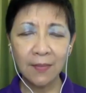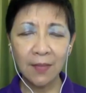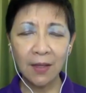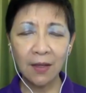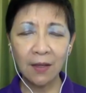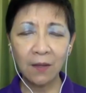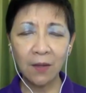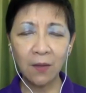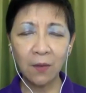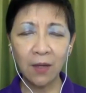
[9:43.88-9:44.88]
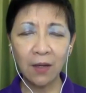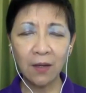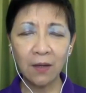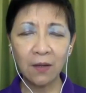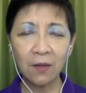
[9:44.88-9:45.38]
And be
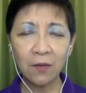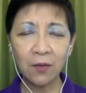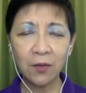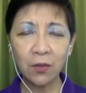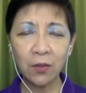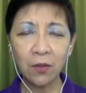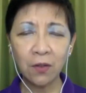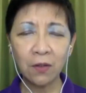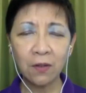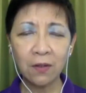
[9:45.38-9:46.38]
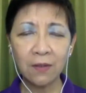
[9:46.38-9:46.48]
aware of your jaw,